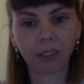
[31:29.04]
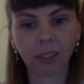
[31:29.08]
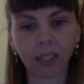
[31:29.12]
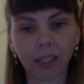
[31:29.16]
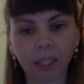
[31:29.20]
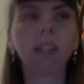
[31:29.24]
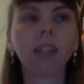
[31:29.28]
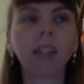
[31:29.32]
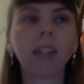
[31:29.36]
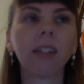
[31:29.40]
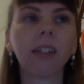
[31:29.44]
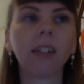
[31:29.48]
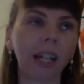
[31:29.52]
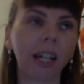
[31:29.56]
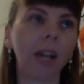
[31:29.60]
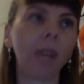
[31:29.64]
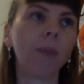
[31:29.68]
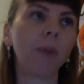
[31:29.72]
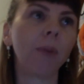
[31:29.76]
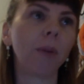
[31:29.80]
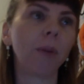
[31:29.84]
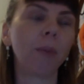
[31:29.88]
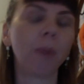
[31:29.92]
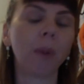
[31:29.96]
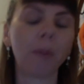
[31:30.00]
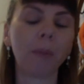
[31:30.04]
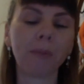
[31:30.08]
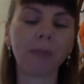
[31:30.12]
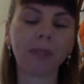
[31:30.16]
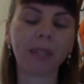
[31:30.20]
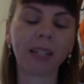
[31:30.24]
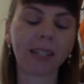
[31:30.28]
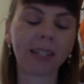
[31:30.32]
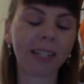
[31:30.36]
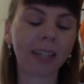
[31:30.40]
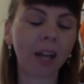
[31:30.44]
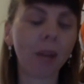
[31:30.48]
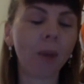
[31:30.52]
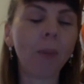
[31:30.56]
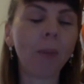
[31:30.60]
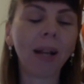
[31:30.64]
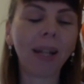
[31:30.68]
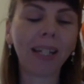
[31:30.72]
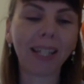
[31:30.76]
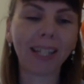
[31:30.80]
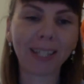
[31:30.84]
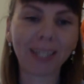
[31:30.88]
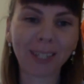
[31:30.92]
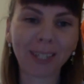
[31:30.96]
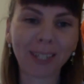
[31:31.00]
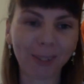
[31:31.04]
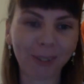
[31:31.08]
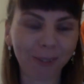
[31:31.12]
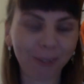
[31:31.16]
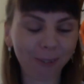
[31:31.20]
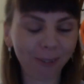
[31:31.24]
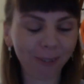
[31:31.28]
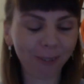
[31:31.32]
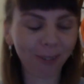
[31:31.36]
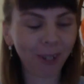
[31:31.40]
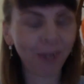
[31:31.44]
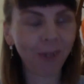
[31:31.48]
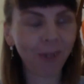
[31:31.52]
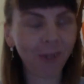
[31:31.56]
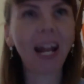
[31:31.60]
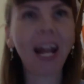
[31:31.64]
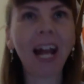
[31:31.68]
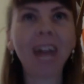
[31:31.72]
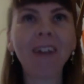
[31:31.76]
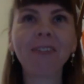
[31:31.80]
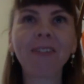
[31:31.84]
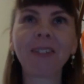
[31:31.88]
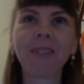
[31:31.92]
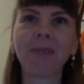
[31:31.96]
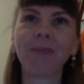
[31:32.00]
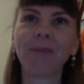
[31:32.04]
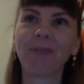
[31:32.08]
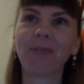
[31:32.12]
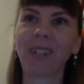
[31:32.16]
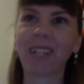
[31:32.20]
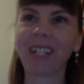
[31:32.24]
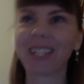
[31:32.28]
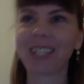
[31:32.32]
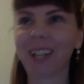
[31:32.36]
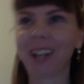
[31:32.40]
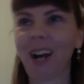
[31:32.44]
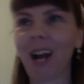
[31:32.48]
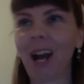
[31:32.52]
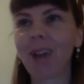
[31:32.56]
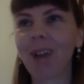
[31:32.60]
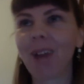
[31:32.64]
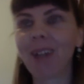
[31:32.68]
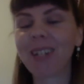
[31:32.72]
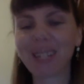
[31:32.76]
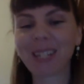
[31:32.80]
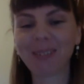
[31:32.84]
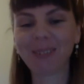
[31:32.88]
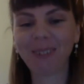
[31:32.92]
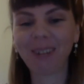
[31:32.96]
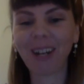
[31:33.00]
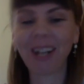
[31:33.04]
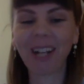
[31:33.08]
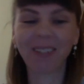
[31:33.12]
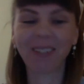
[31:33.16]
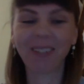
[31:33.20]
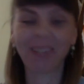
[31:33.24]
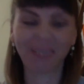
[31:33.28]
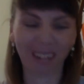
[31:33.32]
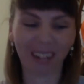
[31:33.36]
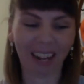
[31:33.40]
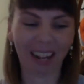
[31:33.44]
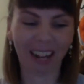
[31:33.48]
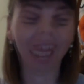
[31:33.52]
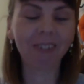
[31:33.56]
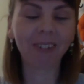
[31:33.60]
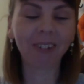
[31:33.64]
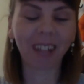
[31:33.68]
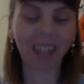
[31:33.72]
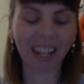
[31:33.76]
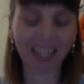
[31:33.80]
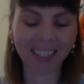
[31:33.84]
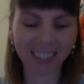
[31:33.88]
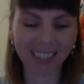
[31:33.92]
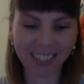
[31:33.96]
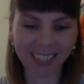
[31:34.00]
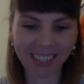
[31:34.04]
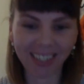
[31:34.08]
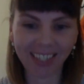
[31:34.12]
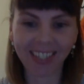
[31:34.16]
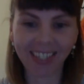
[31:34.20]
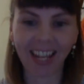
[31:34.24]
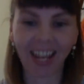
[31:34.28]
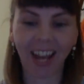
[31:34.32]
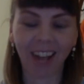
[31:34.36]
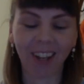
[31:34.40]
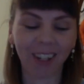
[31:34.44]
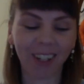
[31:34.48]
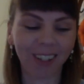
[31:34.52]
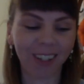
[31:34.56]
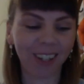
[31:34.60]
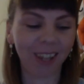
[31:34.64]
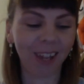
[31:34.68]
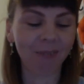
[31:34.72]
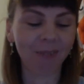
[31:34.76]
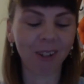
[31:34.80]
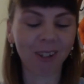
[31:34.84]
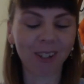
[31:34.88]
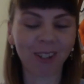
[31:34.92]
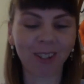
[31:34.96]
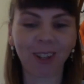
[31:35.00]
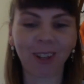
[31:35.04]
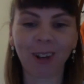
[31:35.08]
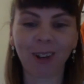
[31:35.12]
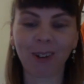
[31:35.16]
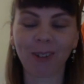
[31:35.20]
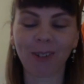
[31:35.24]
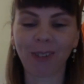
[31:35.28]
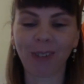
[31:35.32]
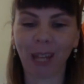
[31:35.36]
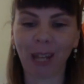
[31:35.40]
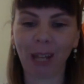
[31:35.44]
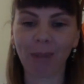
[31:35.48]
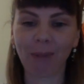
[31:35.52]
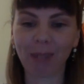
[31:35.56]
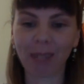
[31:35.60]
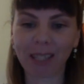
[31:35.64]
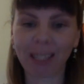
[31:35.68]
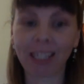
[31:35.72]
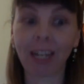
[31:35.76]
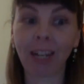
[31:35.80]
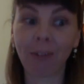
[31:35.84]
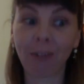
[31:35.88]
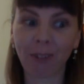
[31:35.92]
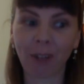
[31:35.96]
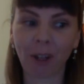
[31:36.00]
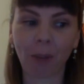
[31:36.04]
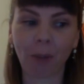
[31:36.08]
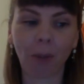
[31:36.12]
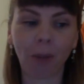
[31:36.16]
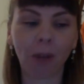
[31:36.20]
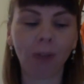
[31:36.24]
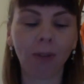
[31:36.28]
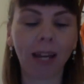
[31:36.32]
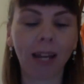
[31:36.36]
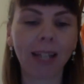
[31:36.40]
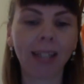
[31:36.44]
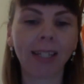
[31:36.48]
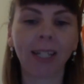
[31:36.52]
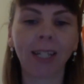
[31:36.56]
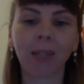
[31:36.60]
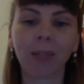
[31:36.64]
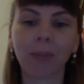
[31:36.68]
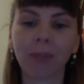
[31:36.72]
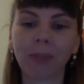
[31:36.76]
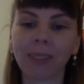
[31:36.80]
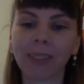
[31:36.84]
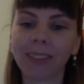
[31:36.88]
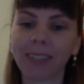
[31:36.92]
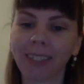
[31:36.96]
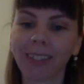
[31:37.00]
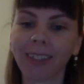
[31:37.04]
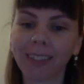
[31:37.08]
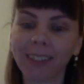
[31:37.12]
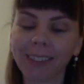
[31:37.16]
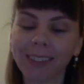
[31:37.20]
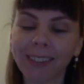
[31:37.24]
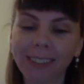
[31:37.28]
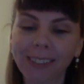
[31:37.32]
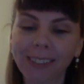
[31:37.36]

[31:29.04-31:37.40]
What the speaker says: Yeah, okay. It's on my list of, when I have some free time, which is very rare, I will actually sit down and watch the whole thing. It's definitely on my radar, but yeah.